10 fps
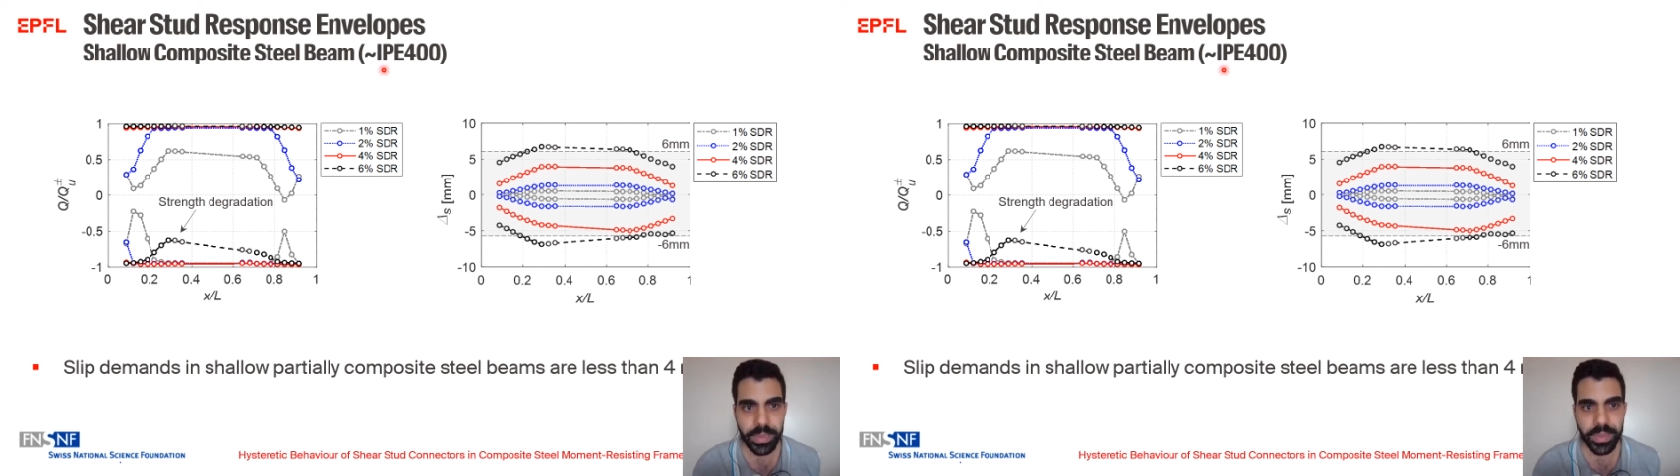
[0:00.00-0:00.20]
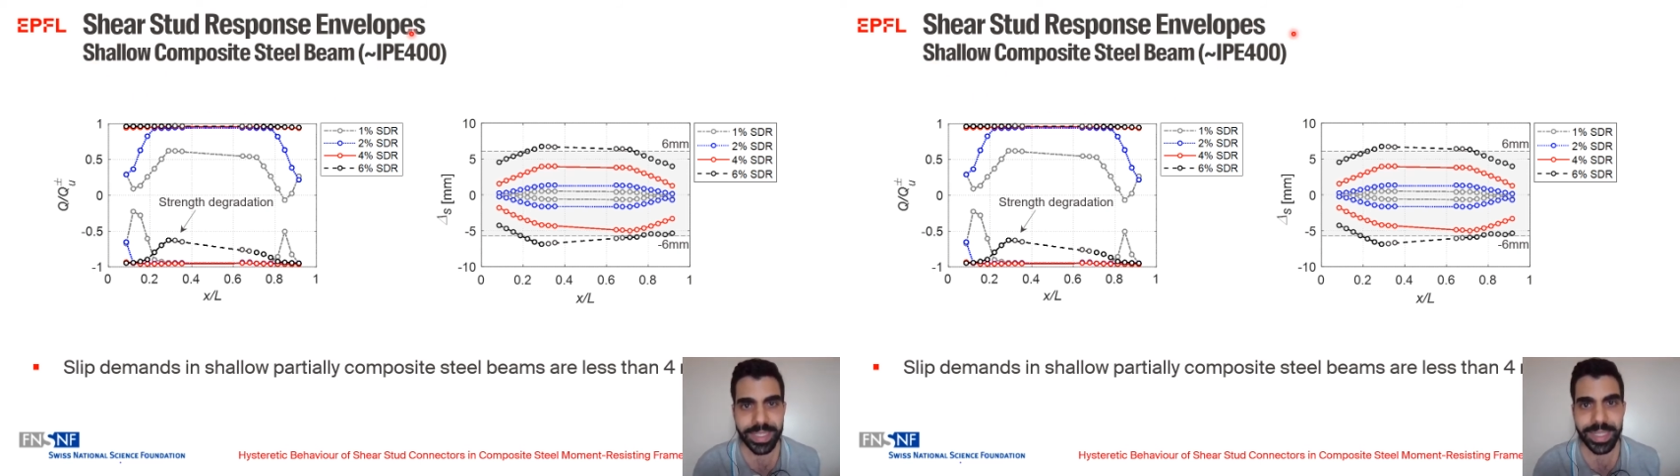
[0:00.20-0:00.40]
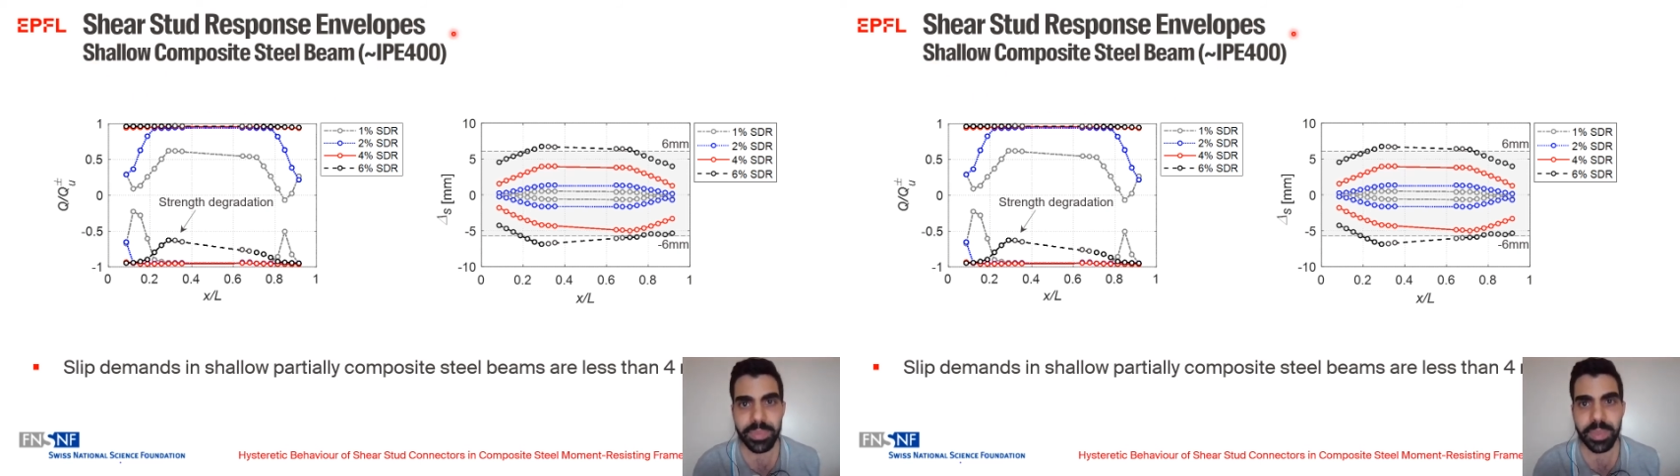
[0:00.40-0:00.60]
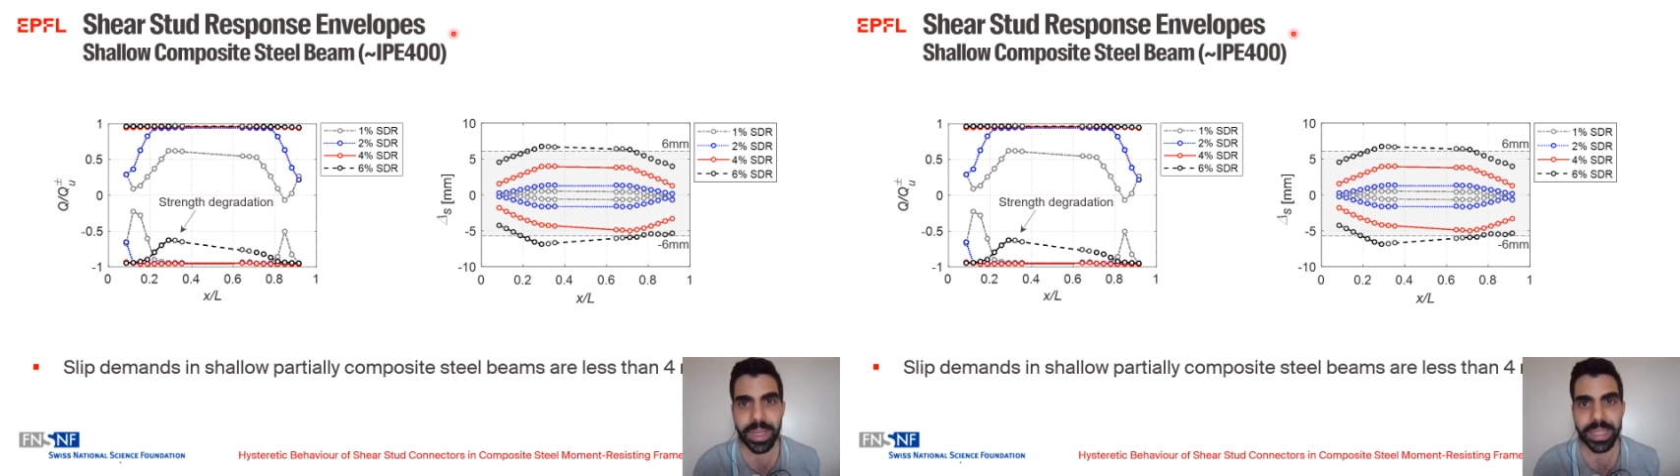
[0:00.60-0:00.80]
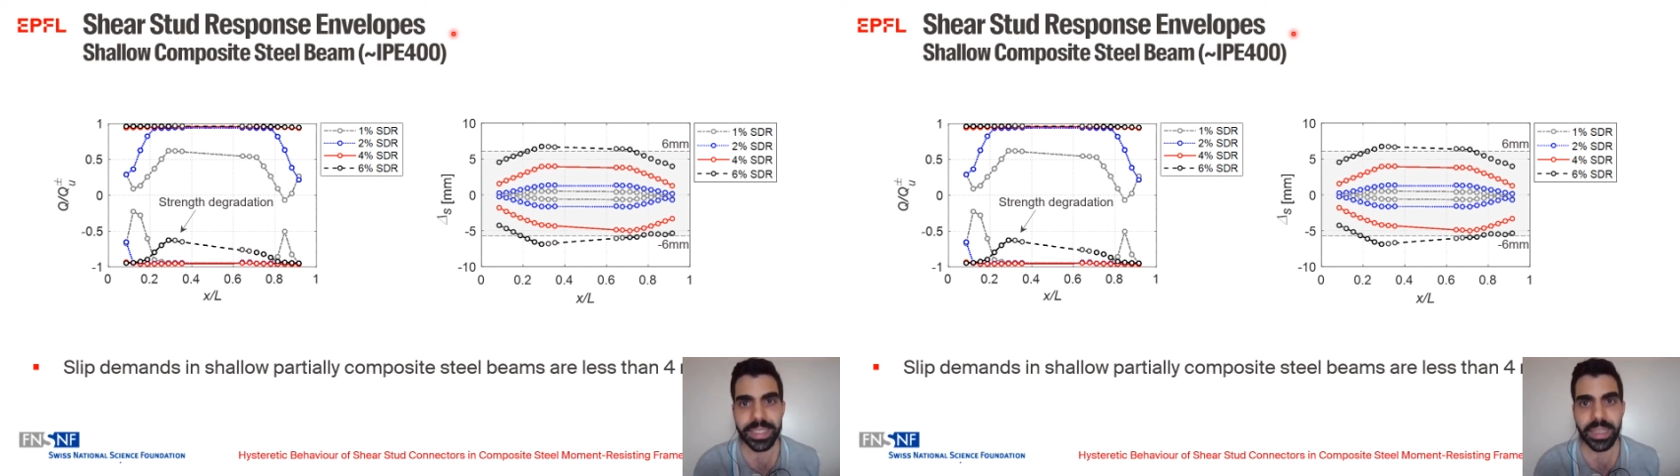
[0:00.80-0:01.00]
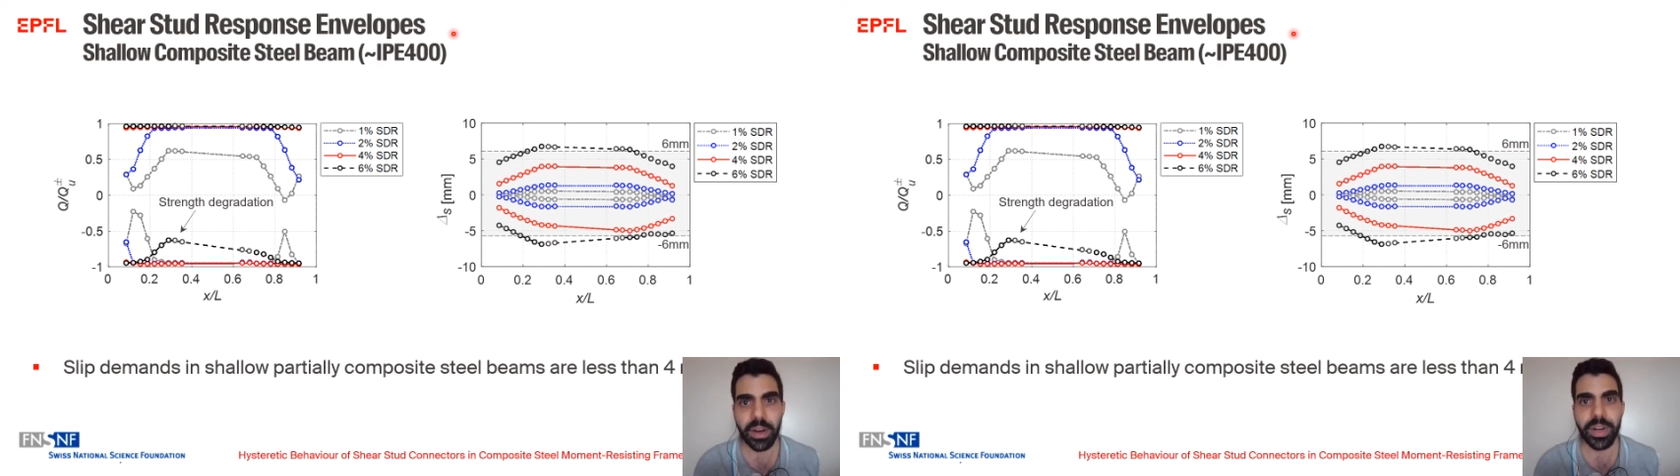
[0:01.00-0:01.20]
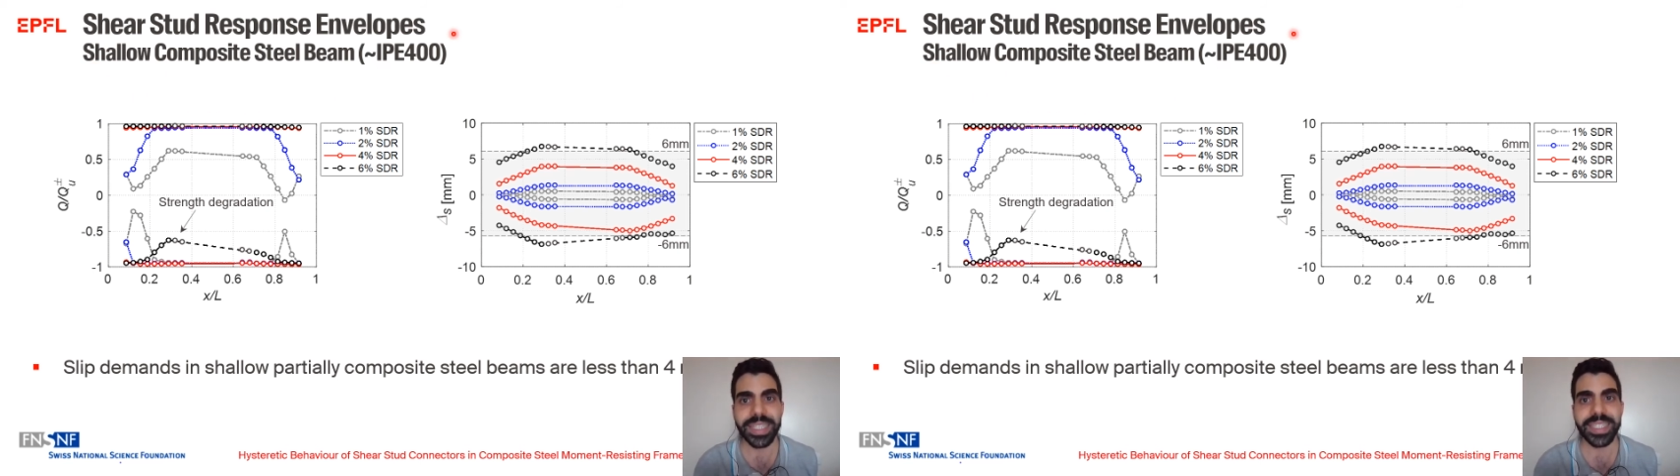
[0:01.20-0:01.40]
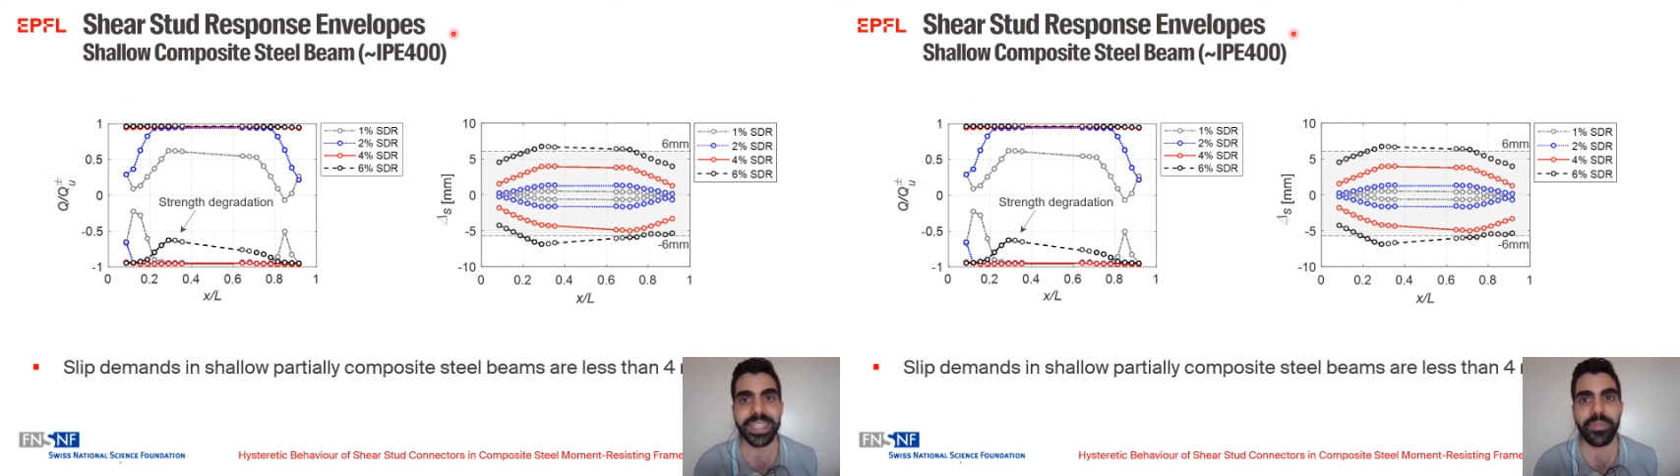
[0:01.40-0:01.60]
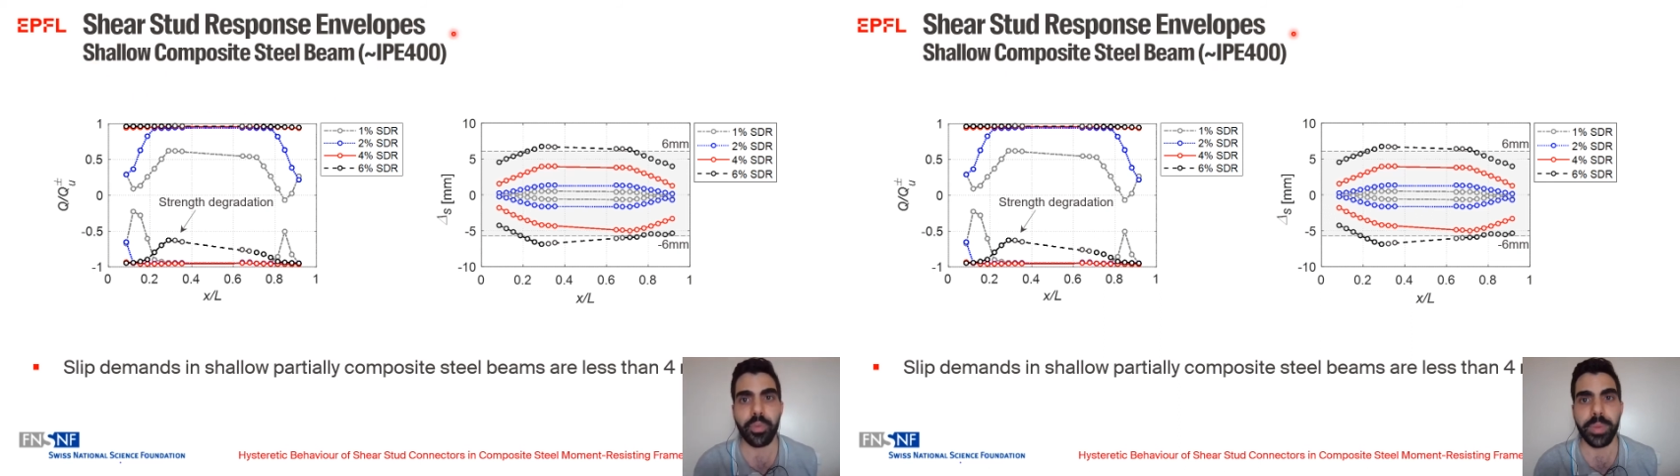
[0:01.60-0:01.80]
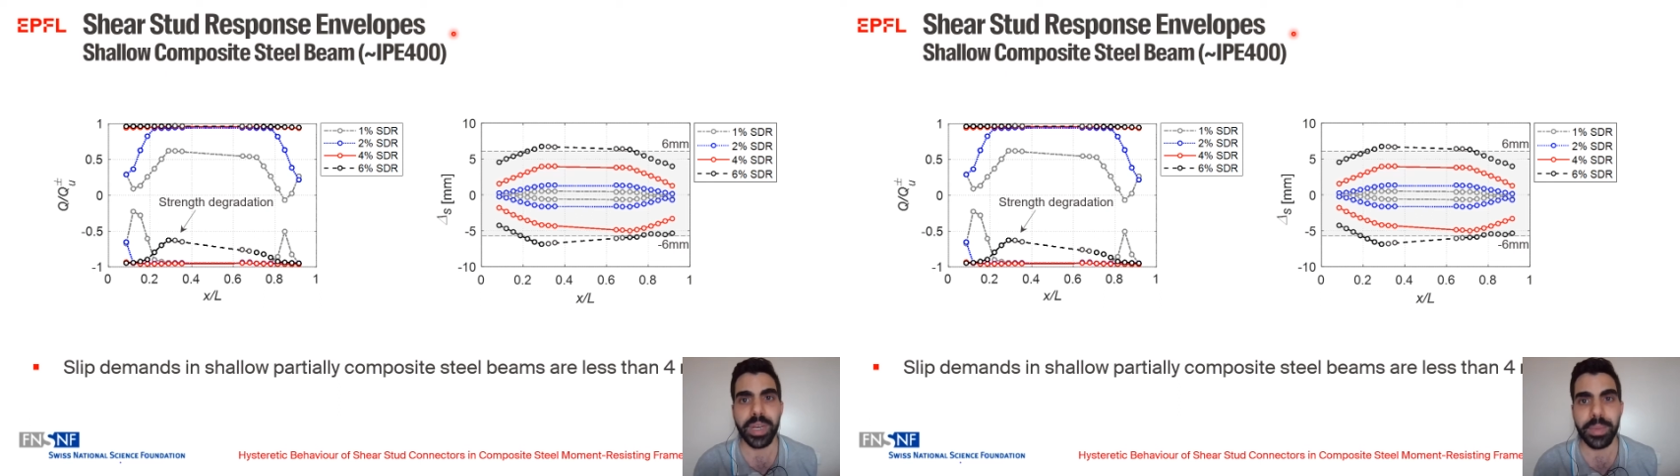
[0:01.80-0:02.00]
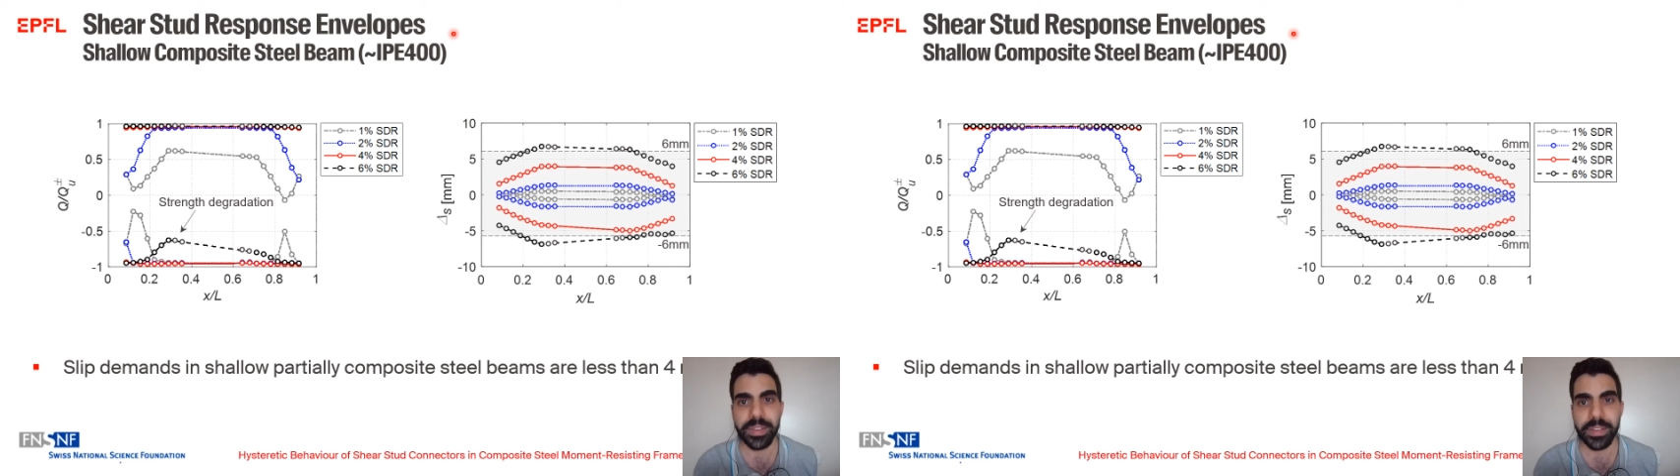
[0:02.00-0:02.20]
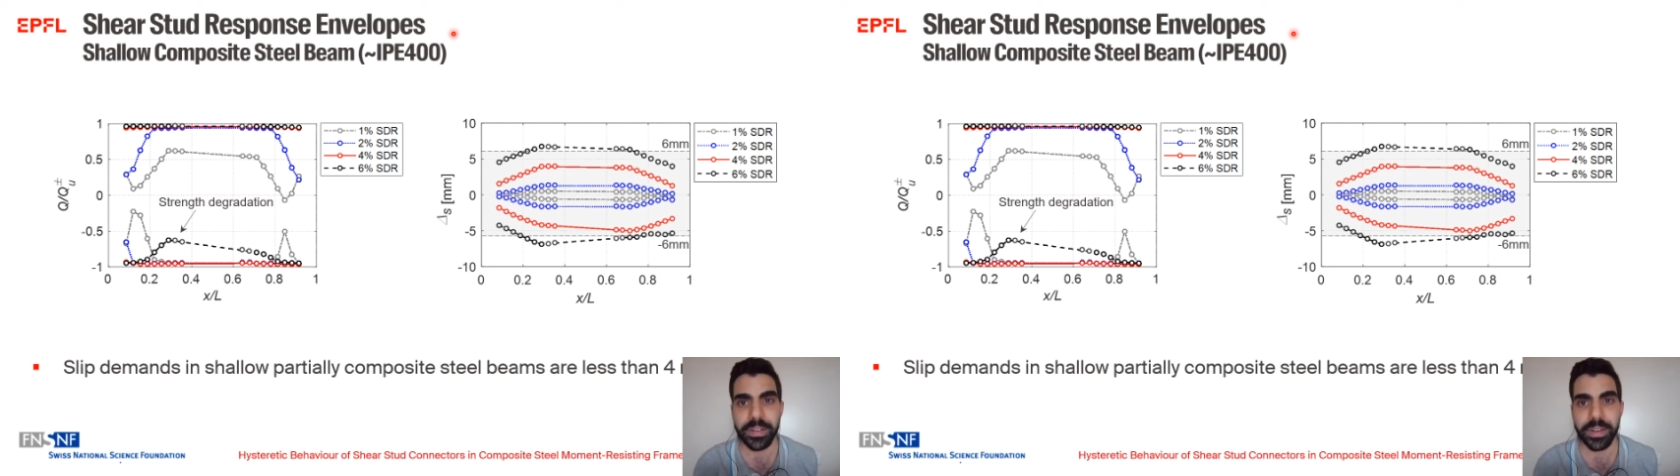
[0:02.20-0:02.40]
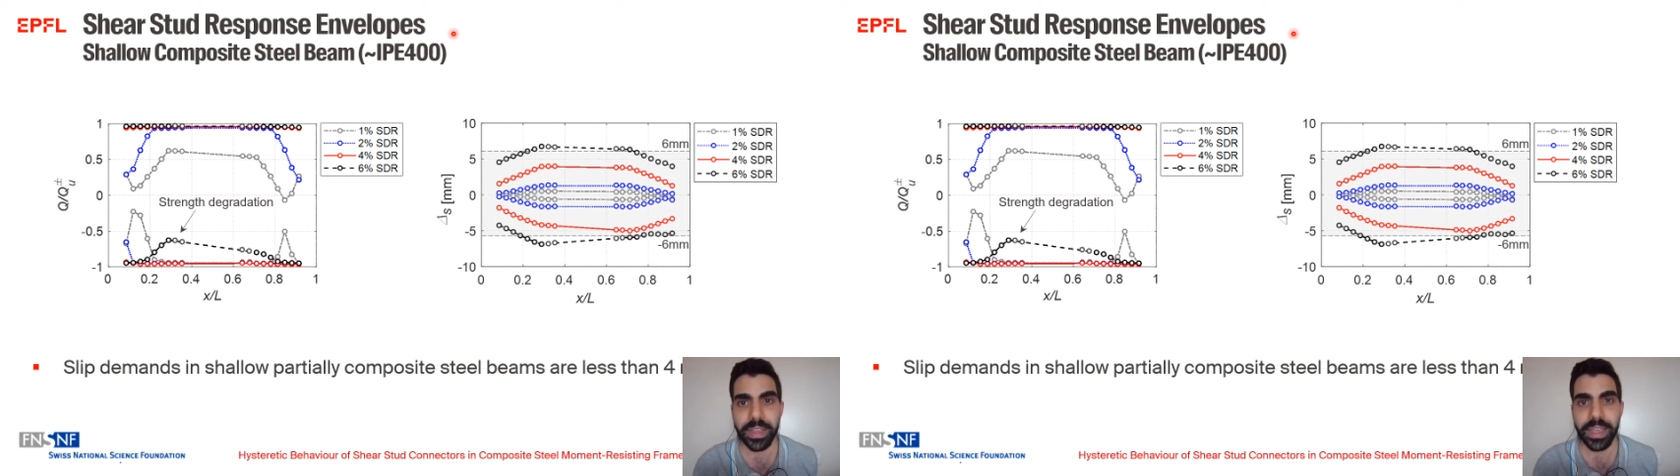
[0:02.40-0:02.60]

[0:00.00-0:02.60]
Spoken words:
the slip demands are less than 4 mm